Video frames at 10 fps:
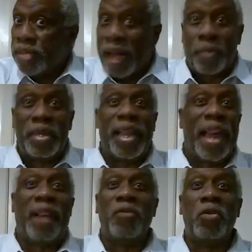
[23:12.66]
How many
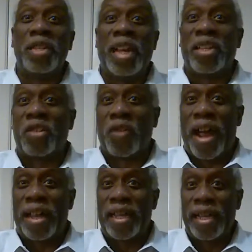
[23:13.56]
have you led to
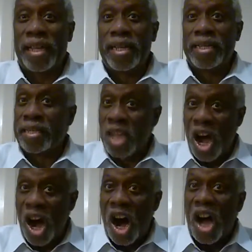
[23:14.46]
Christ?
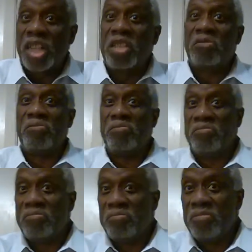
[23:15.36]
None.
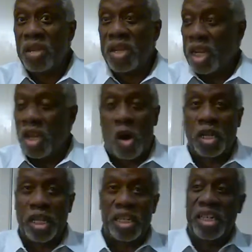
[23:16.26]
In
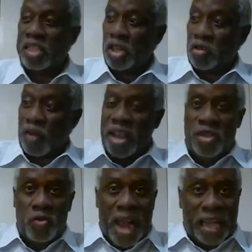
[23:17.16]
order to lead to
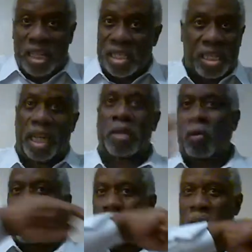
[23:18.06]
Christ, you got to tell them
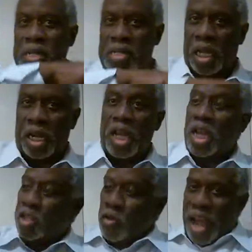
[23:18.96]
what Christ said.
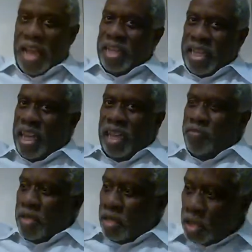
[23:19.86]
You got to
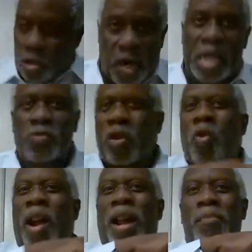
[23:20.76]
give them Christ's
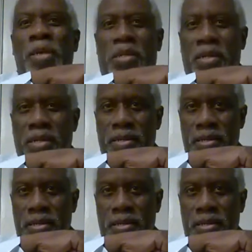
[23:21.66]
requirements.